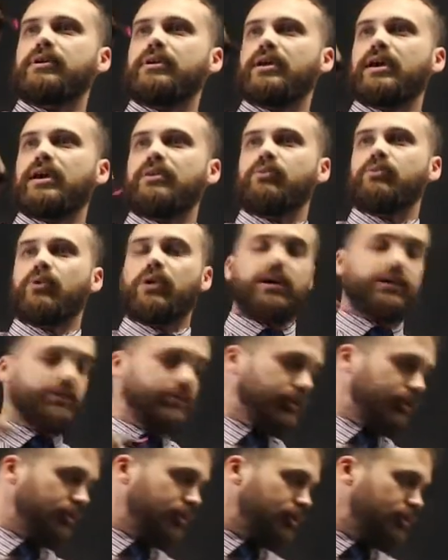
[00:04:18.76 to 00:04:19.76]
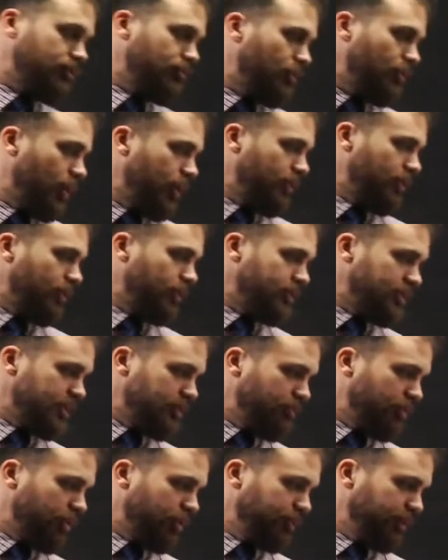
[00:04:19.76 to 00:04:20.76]
N1. I'll just write those
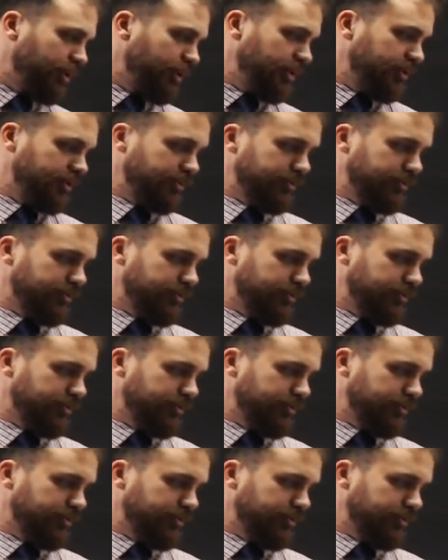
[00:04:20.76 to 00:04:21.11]
in properly.